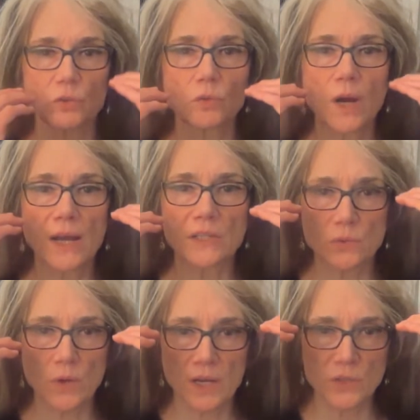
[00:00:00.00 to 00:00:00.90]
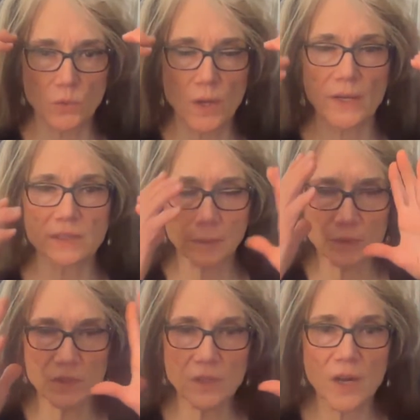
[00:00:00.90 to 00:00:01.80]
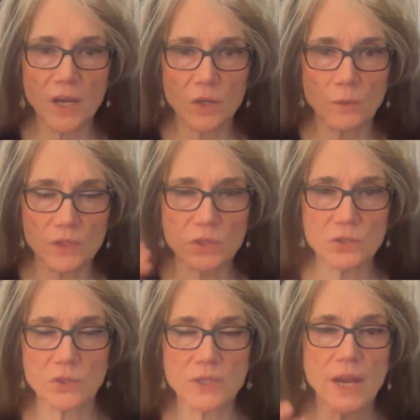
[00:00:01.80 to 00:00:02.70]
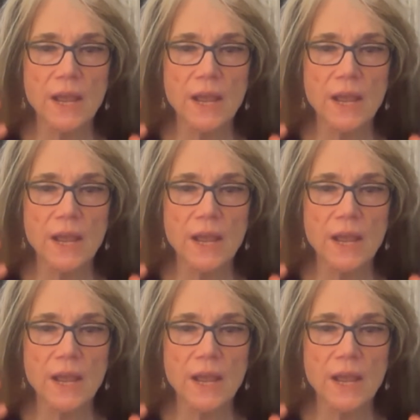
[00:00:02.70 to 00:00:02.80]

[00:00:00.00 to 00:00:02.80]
rise up into the higher registers.